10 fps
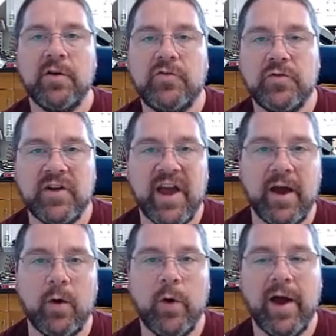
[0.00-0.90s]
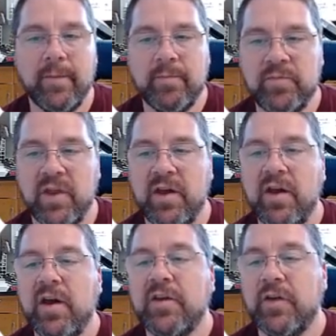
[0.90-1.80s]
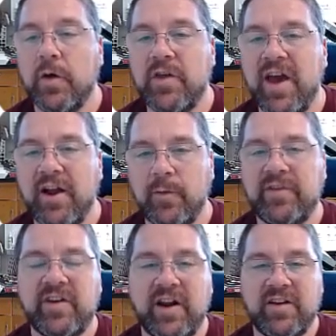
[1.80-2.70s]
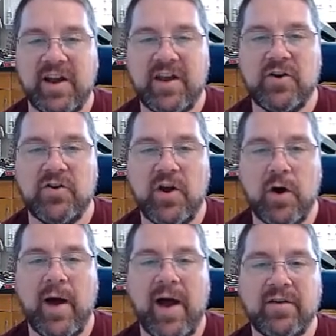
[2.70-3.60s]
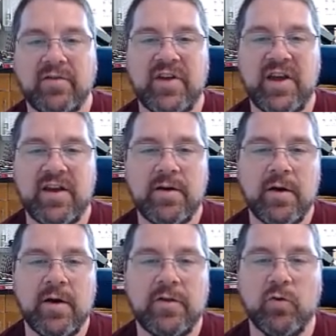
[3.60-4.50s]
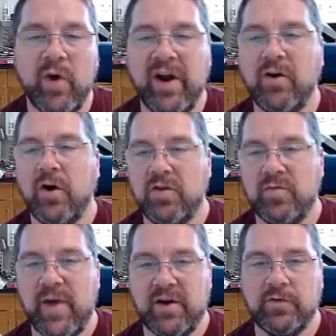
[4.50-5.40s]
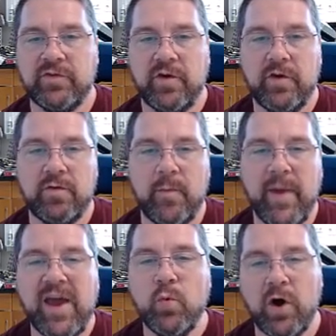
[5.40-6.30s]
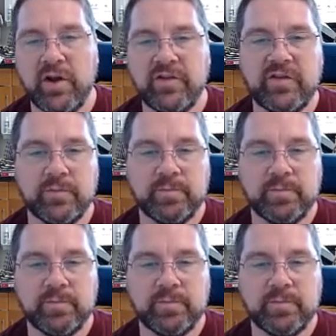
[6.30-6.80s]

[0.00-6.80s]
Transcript: to decay away. So the elements that I'd like you to know, out of the rare earth metals, the main ones